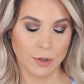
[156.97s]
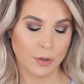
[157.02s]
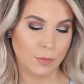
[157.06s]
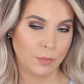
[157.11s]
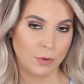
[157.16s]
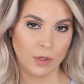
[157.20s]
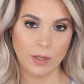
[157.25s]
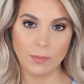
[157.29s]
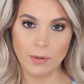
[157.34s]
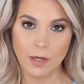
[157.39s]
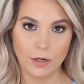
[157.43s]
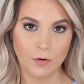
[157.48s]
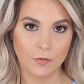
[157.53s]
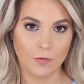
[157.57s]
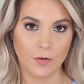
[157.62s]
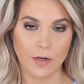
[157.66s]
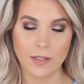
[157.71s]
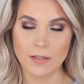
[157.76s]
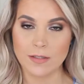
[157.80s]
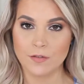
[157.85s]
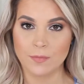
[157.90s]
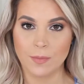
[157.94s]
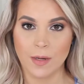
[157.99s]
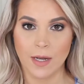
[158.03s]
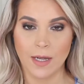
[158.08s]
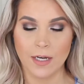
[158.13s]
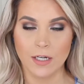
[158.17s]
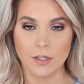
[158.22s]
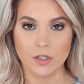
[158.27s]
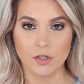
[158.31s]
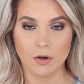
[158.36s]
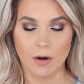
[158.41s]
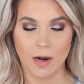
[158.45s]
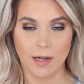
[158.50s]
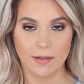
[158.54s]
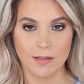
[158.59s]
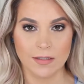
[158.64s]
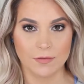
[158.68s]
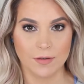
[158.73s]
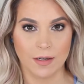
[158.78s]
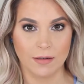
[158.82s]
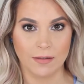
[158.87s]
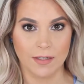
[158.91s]
beauty blogger friends of mine trying
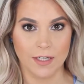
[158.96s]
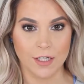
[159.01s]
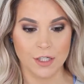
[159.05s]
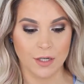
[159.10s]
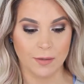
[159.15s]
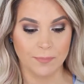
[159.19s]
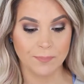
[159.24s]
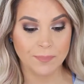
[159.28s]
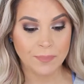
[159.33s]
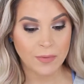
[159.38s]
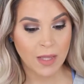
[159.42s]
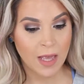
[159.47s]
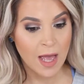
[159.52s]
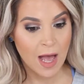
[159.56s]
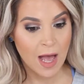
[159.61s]
this foundation,